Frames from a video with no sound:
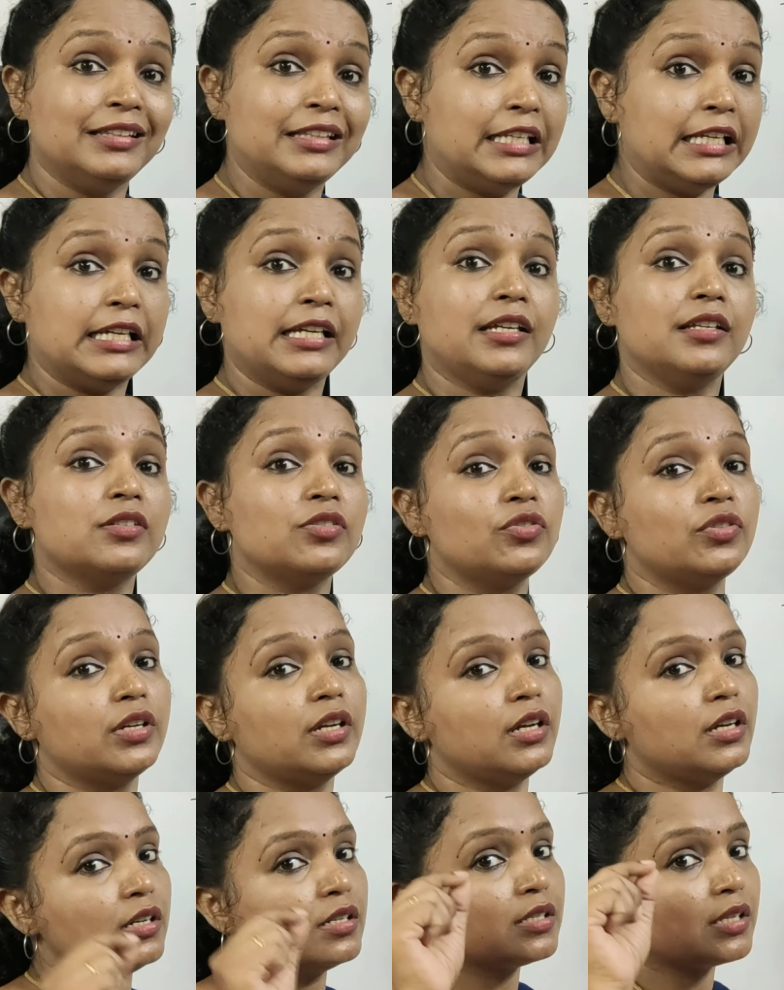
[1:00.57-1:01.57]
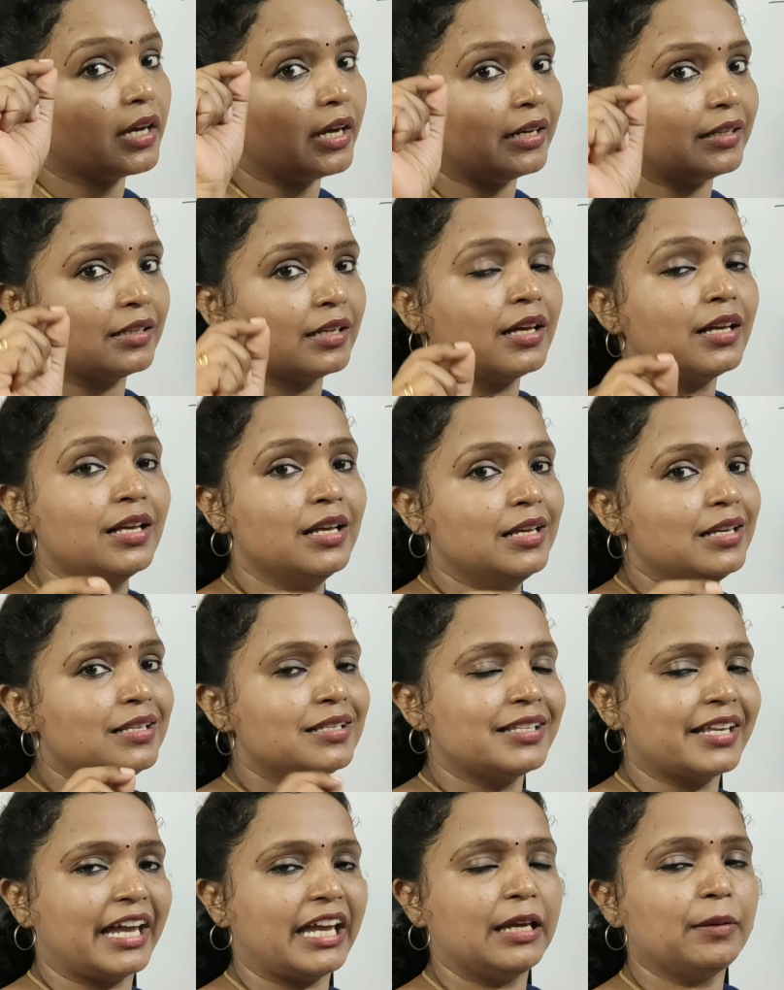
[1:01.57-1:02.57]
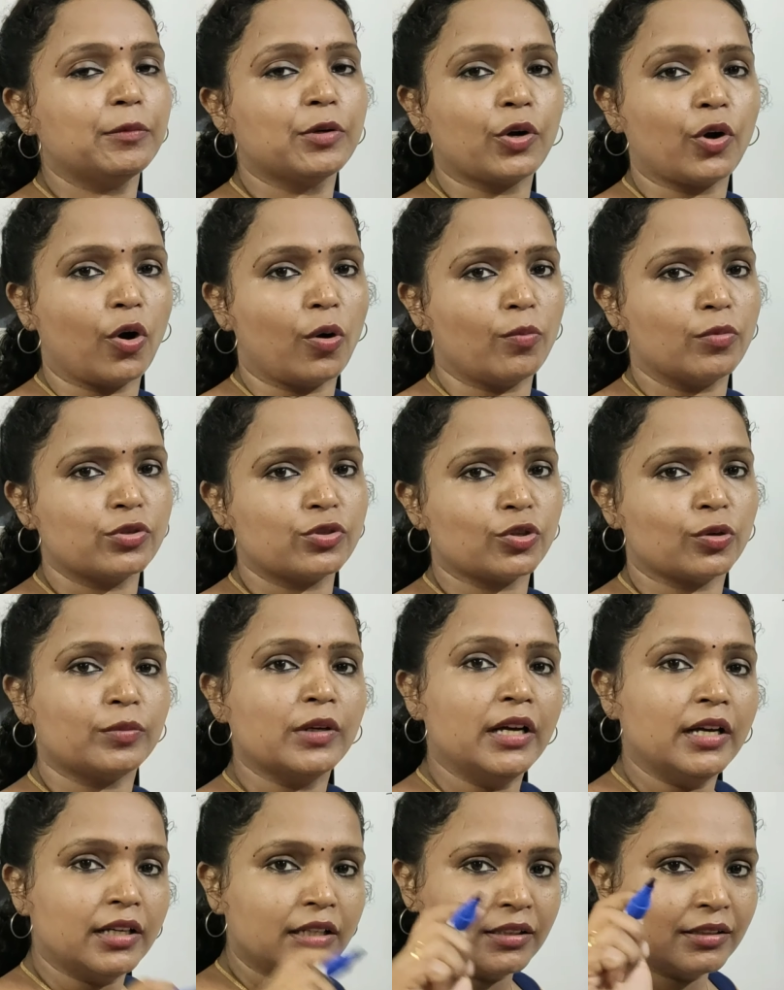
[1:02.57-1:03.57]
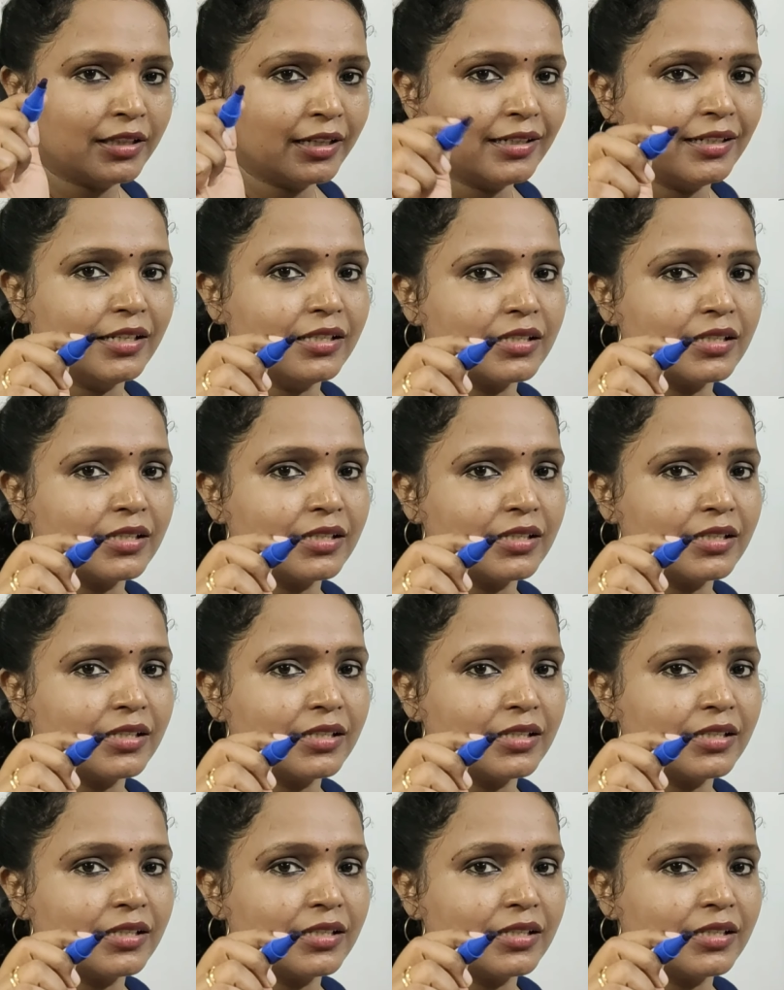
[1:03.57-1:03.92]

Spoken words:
these genes in the same chromosome. That